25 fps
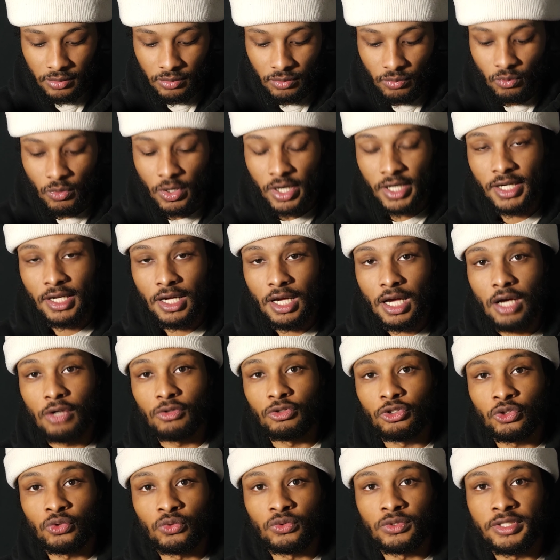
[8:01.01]
right now, I'll
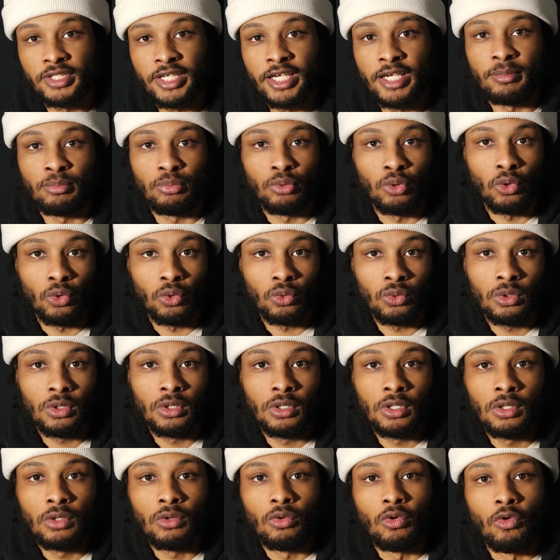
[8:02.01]
choose the 8 Pro
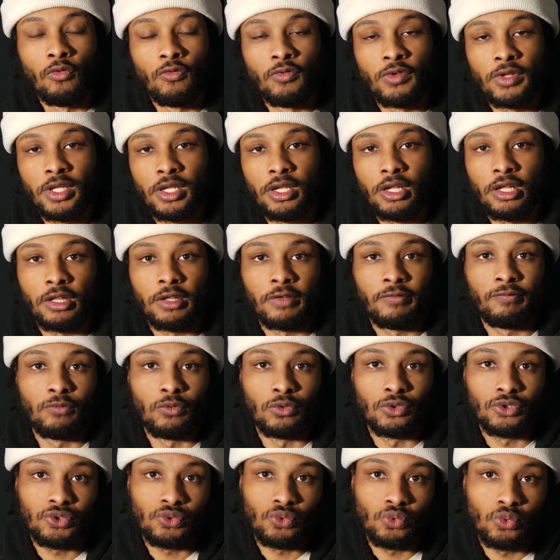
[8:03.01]
over the Nothing
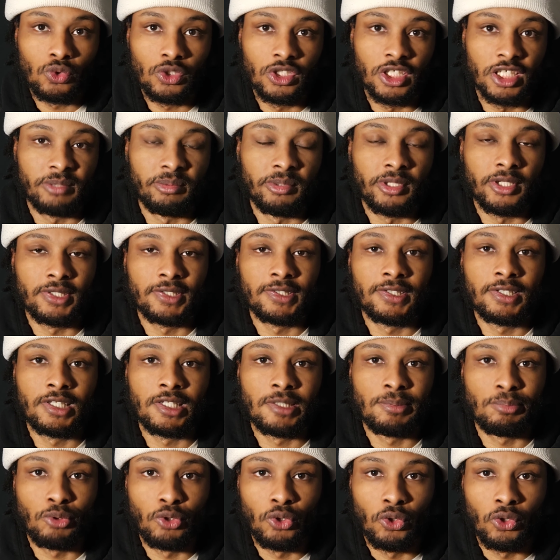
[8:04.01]
Phone 2 just because of
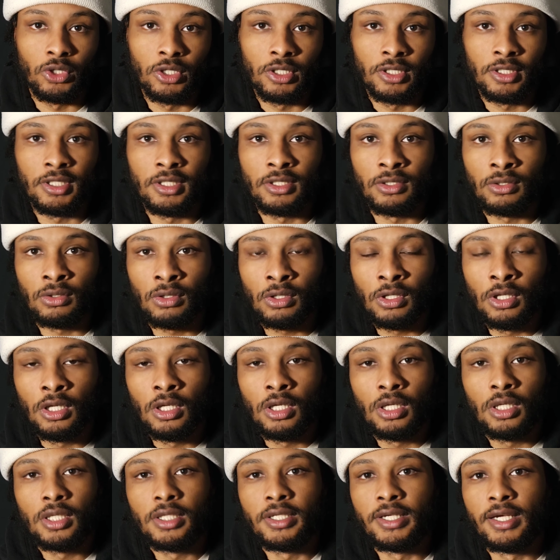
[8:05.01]
this pre order deal.
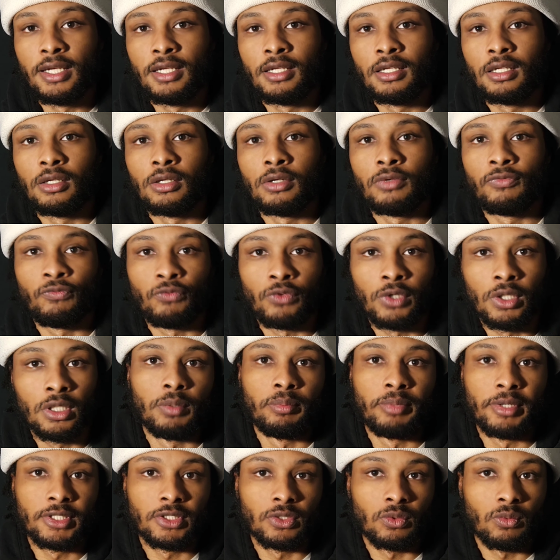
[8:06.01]
Getting a free
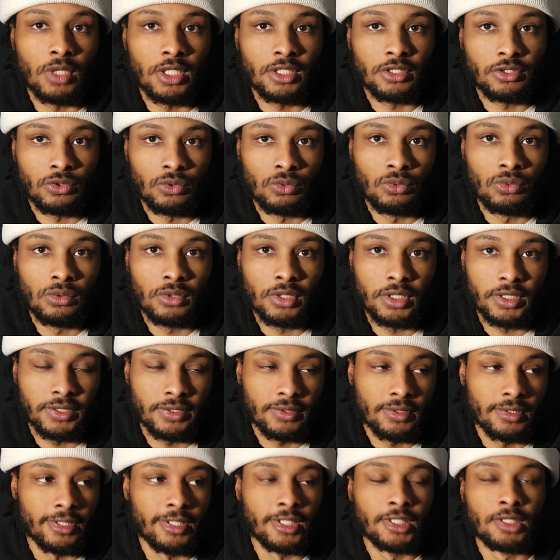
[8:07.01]
Pixel Watch 2
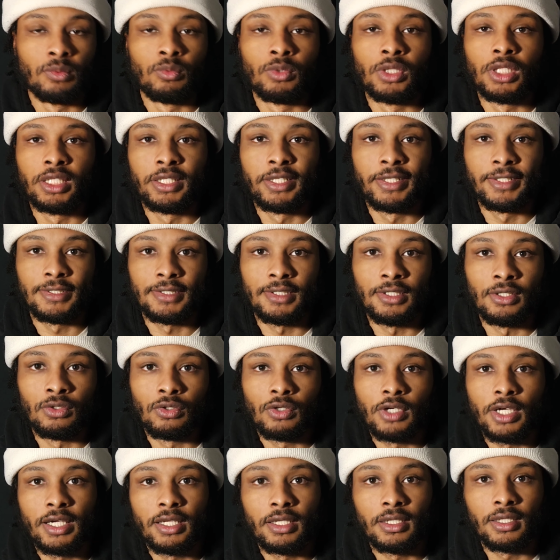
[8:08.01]
is, is a really nice deal,
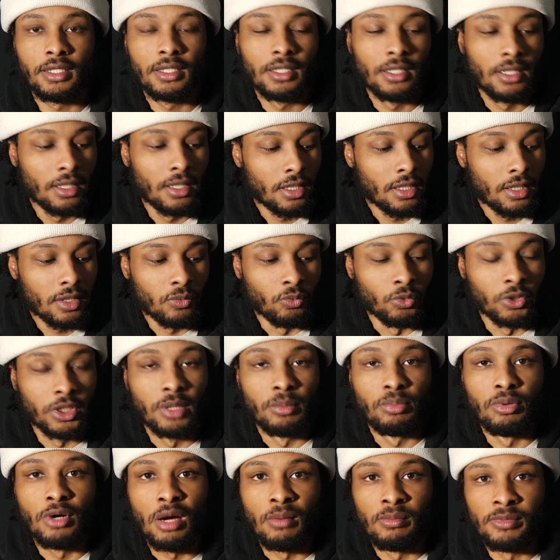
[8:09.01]
and with the
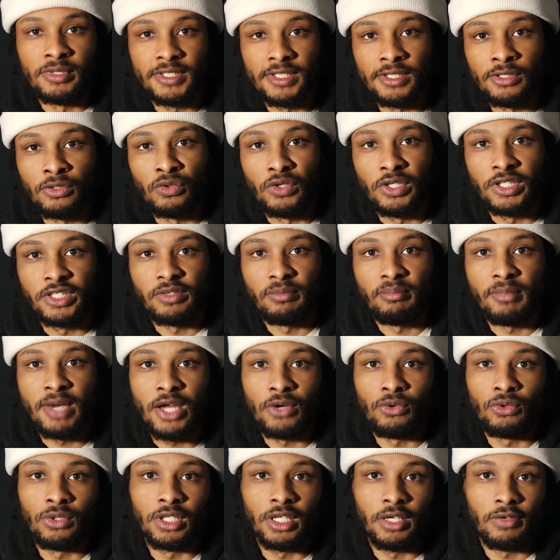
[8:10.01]
promised increase of
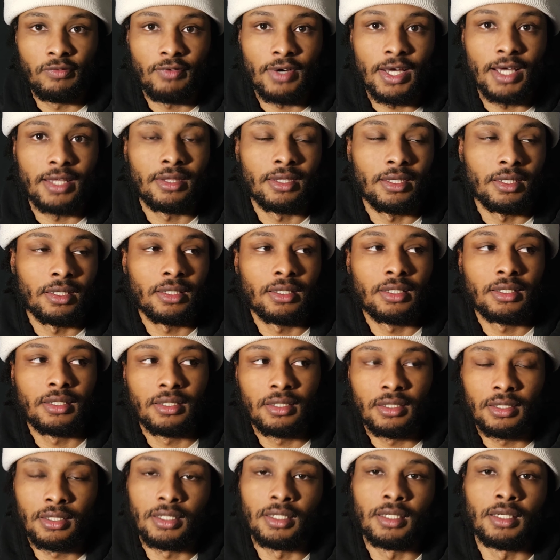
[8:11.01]
battery life, I think
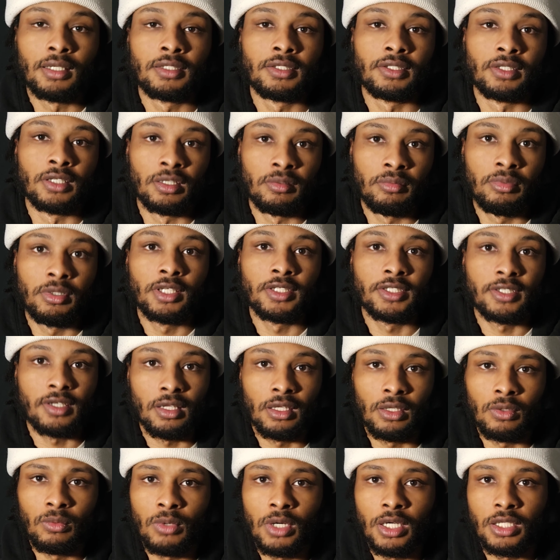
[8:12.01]
it's going to be a
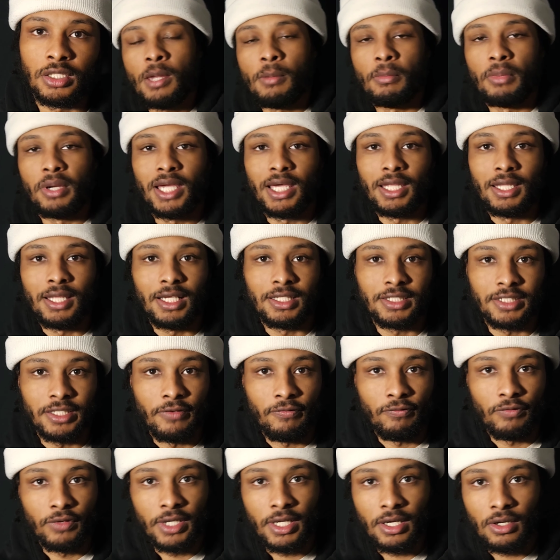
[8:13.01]
solid watch. But yeah, that's it
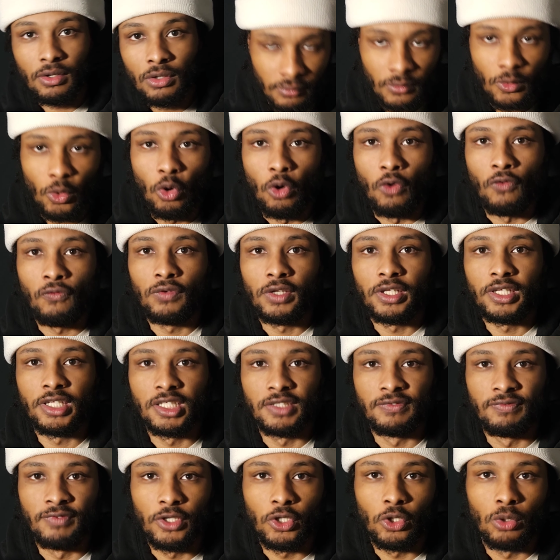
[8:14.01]
for now. Hopefully
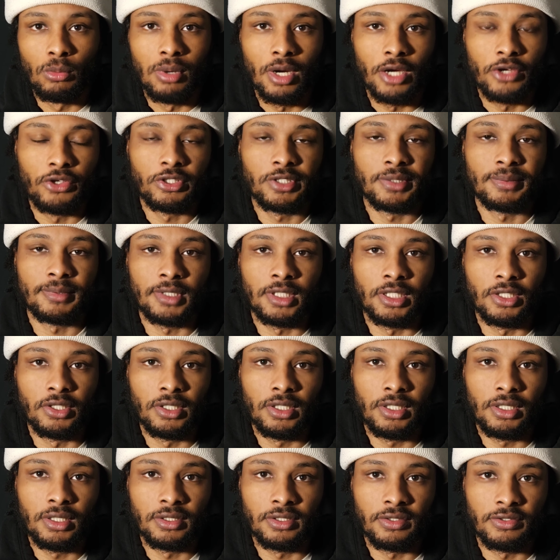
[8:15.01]
this video brought you some
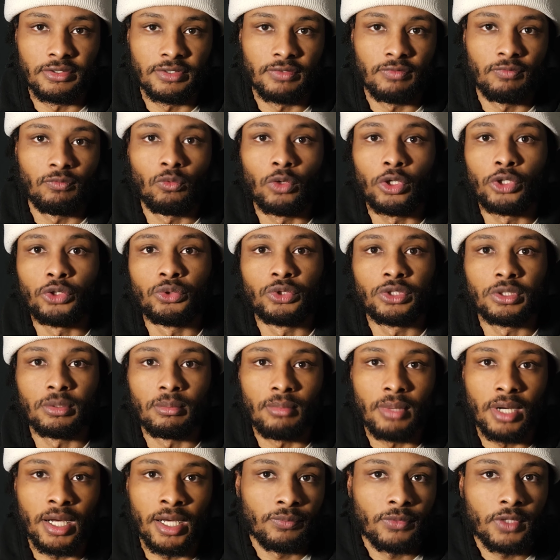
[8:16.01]
clarity in terms of what you should
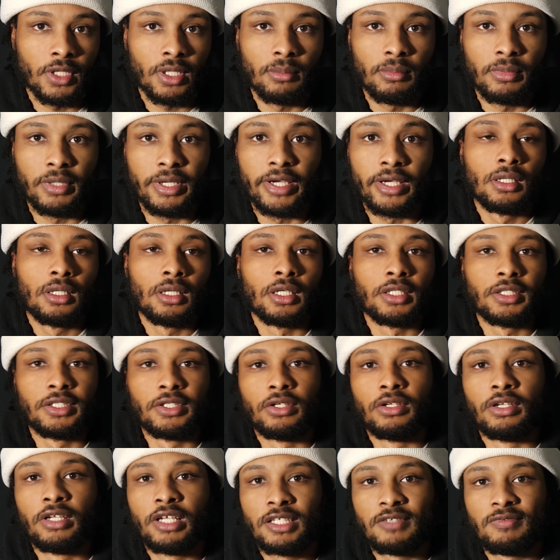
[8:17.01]
buy. But yeah,
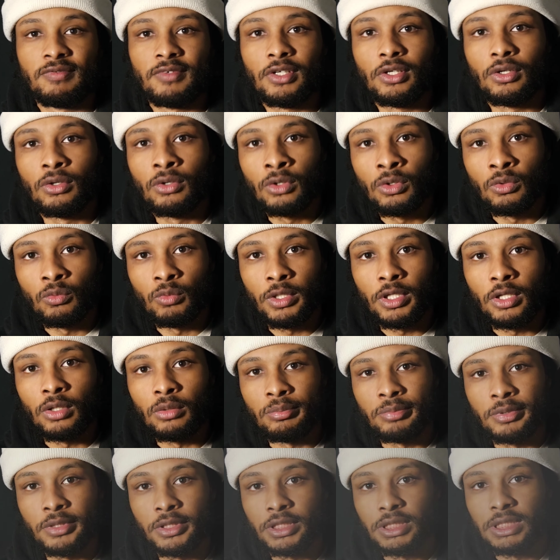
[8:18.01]
until the next video, we
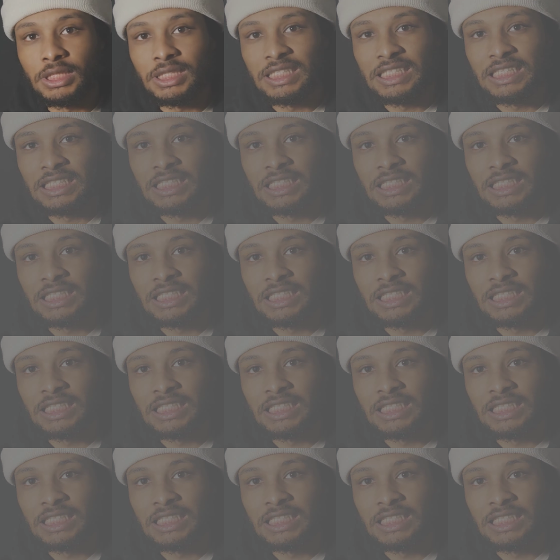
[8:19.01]
out. Peace.